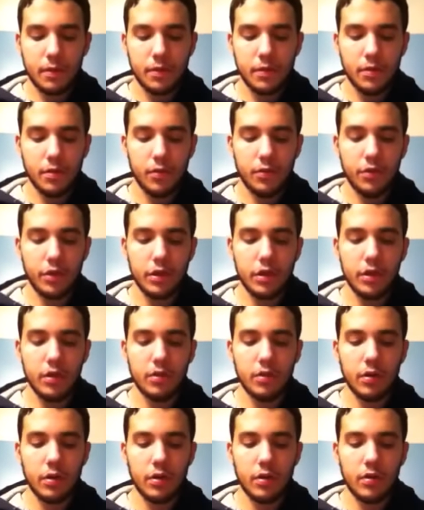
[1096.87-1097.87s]
So Vicky
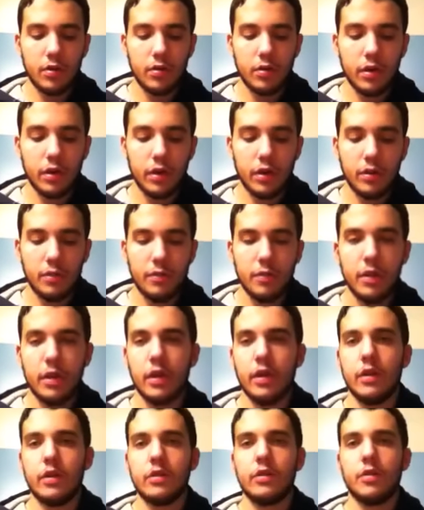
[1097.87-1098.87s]
Guerrero
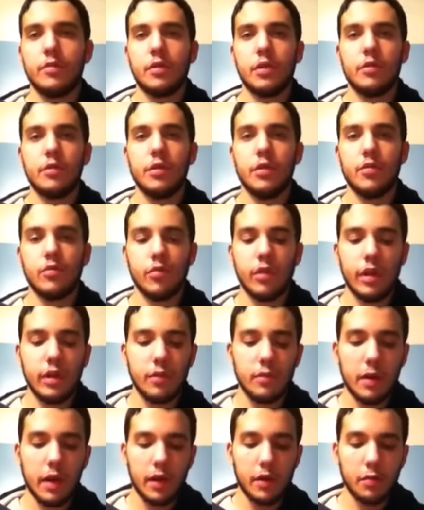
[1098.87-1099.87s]
and comes out with these
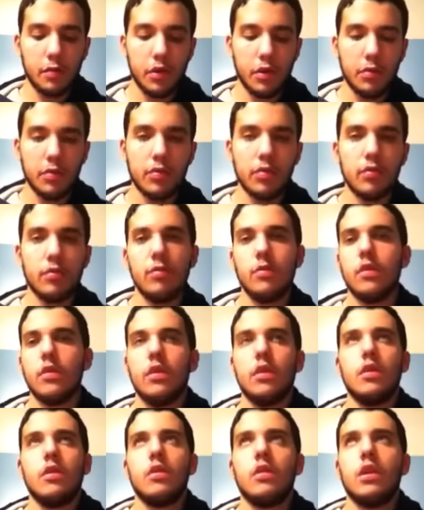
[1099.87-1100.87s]
random ass people,
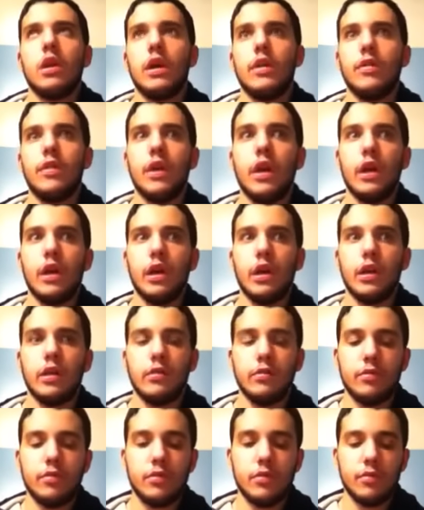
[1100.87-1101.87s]
and
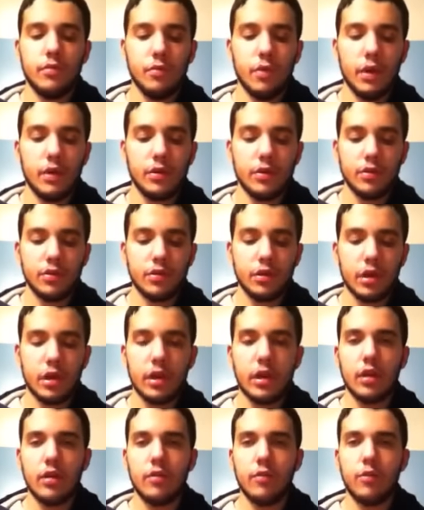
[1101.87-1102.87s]
they basically try
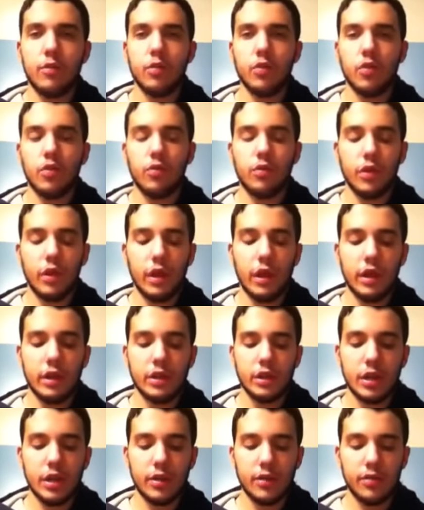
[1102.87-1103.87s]
to give proof that
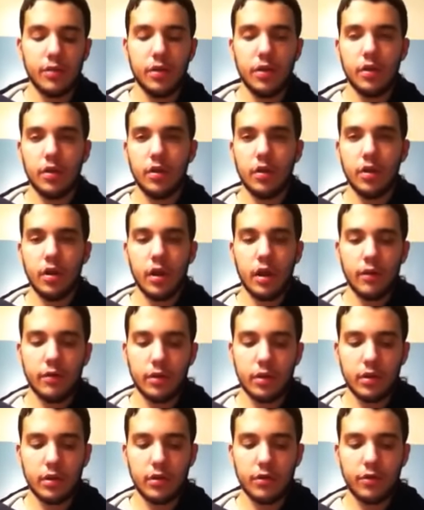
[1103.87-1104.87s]
AJ and Cena are
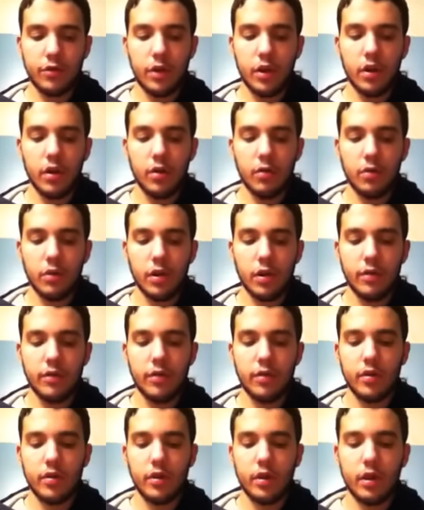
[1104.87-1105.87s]
having an affair or
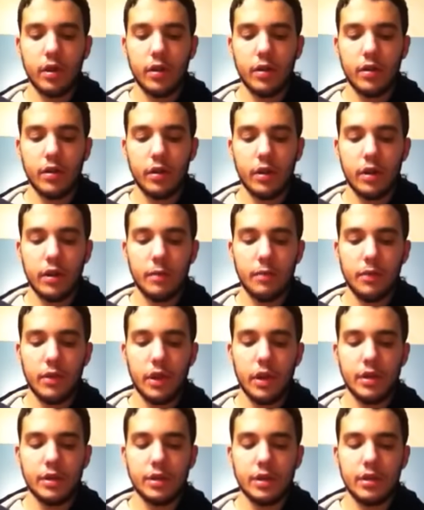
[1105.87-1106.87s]
whatever, and
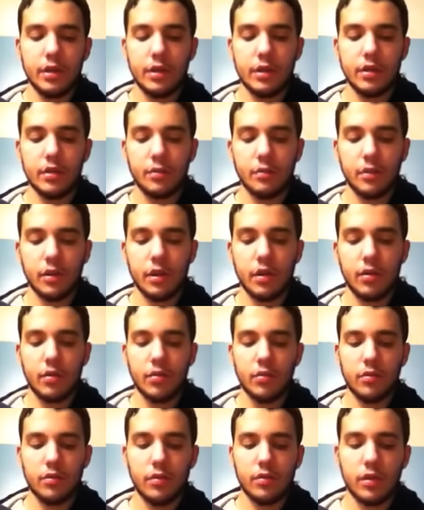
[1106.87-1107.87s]
AJ comes
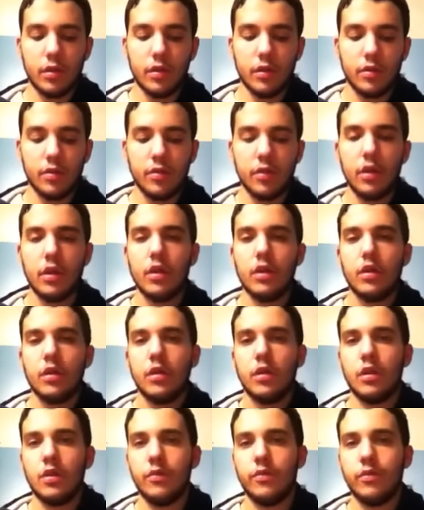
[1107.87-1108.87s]
out and says,
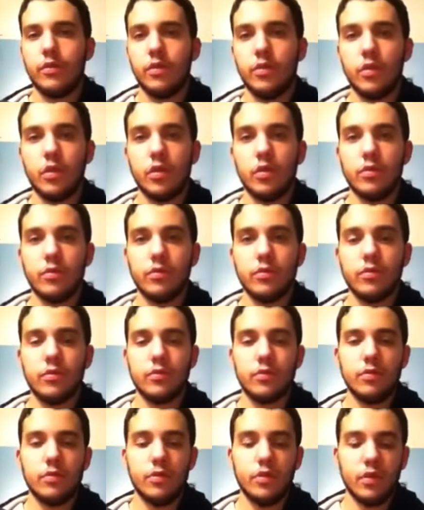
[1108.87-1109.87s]
if you don't,
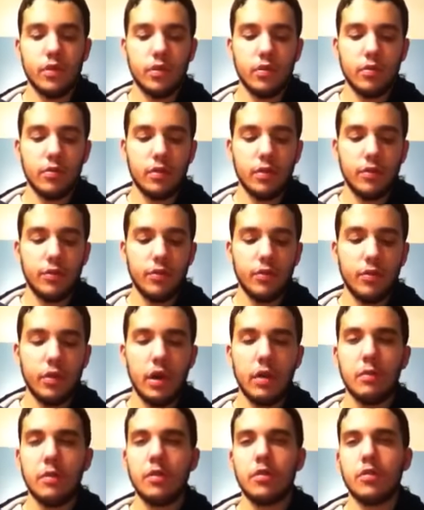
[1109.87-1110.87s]
you know, if you
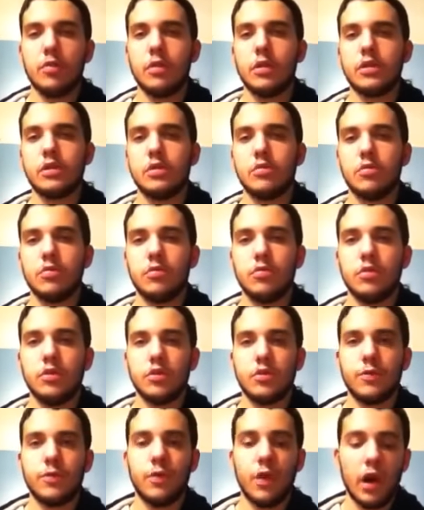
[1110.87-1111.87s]
hate me so much, then
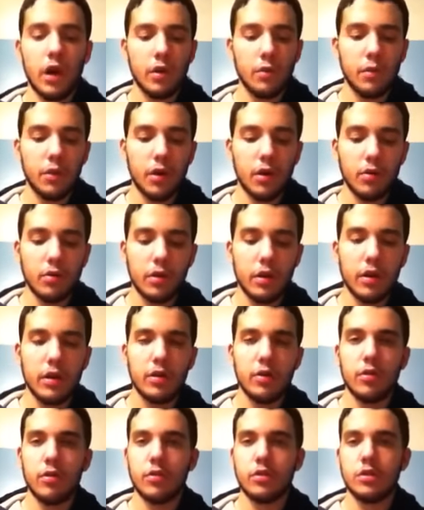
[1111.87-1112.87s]
just fire me
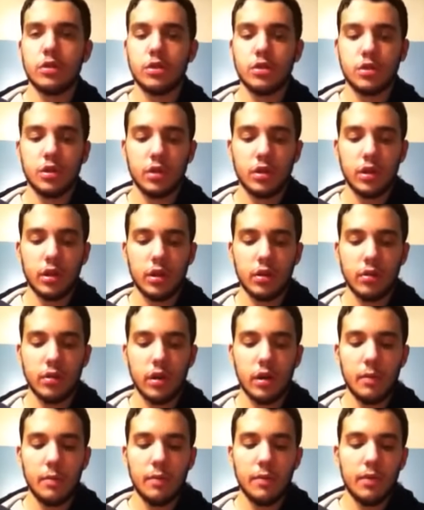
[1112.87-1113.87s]
already or just shut the hell
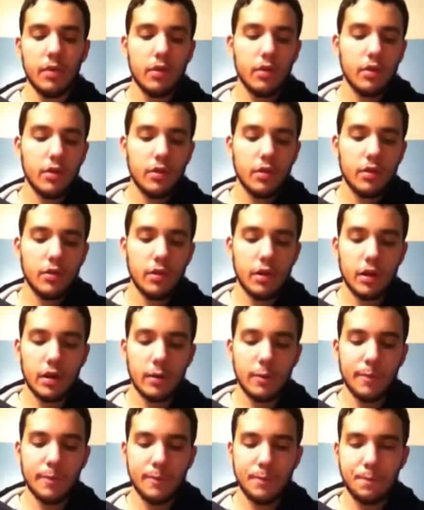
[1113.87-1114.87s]
up.
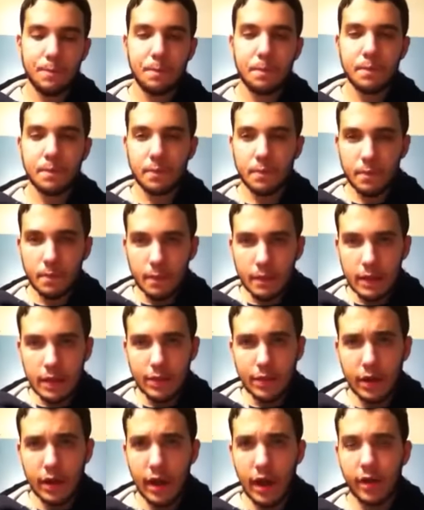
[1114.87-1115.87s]
And
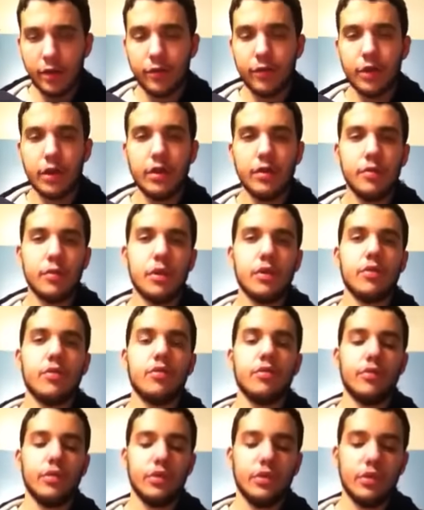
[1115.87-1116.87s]
then as Vicky's about to
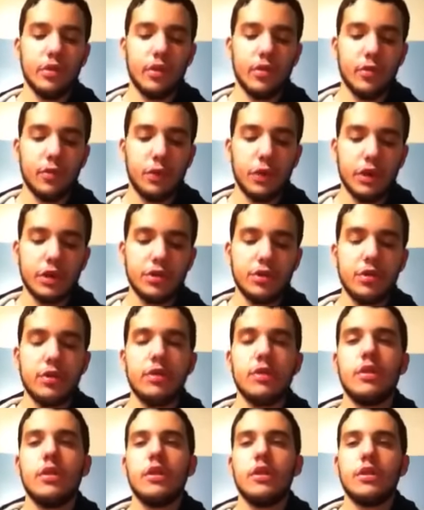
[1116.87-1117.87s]
reveal another
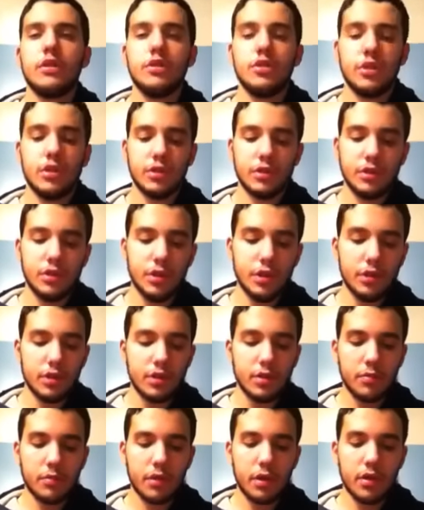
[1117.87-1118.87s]
picture, John Cena
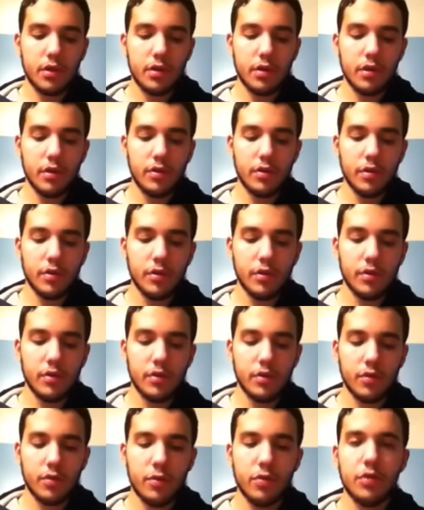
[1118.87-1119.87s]
comes out and says this
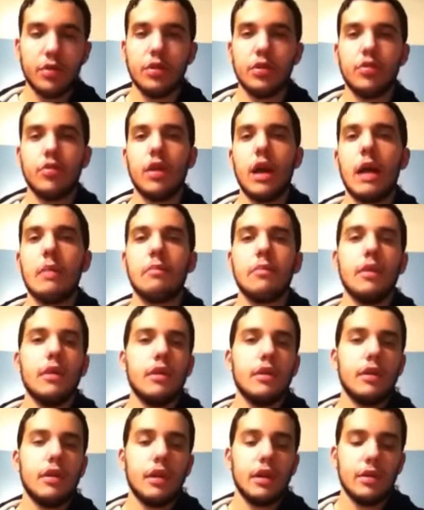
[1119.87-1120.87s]
is complete crap,
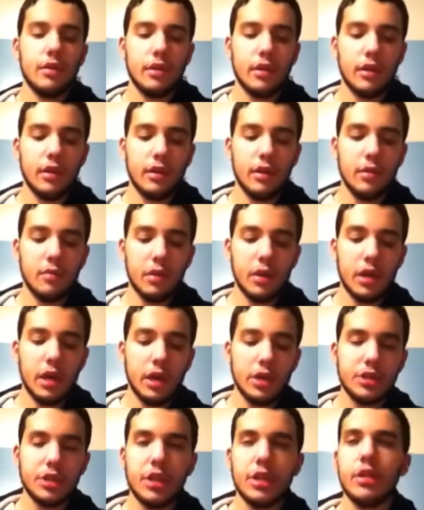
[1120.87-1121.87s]
and then him and
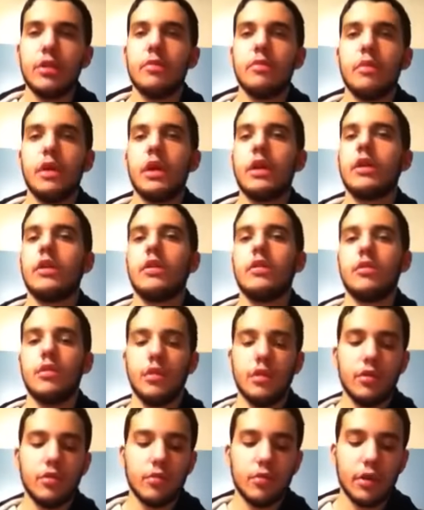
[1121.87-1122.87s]
AJ end up making out
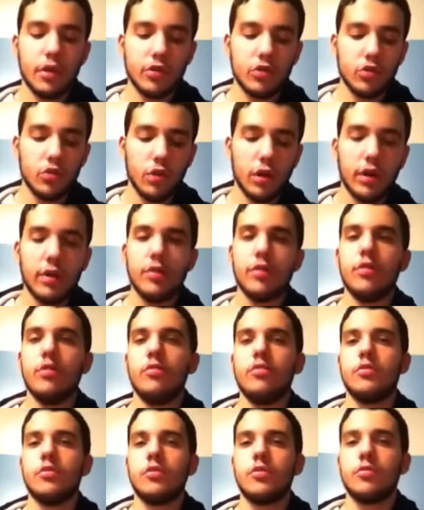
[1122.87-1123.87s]
in the ring twice,
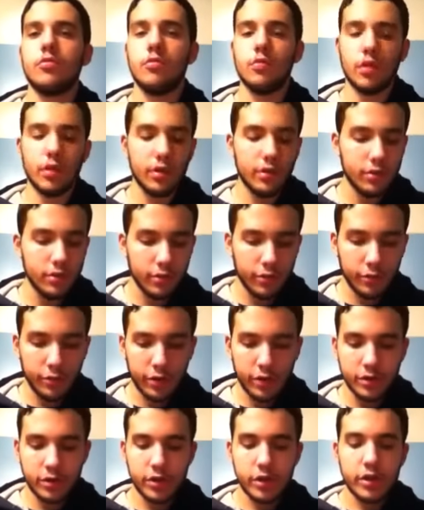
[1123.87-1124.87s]
you lucky son of a
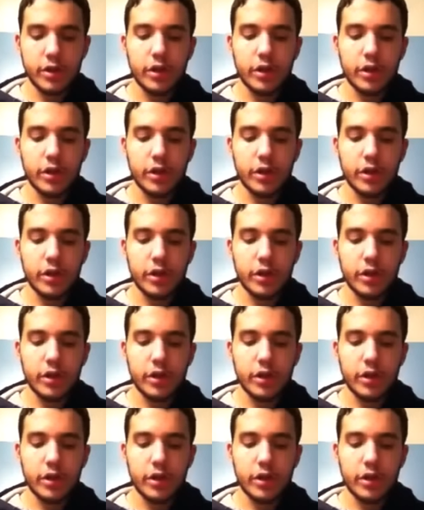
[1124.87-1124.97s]
bitch.